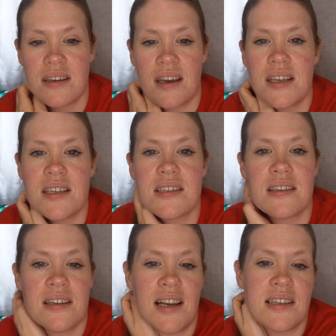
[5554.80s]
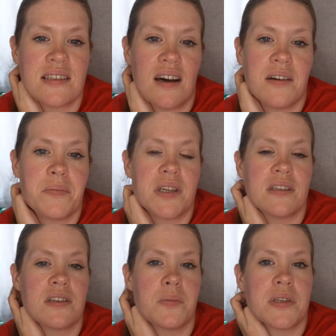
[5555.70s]
I think it's less time
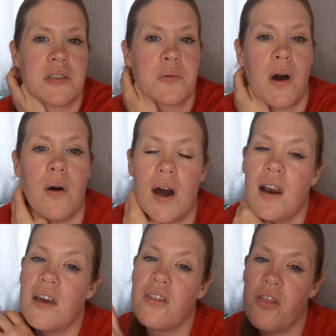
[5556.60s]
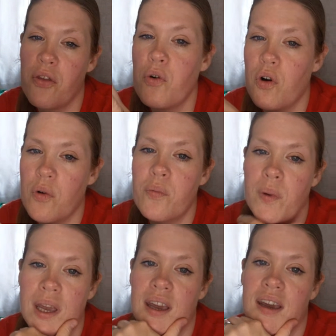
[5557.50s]
consuming as well. I like the thought of
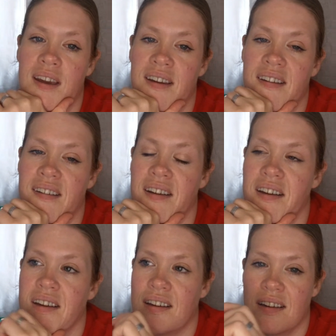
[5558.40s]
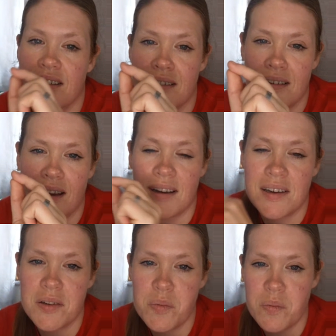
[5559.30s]
being like,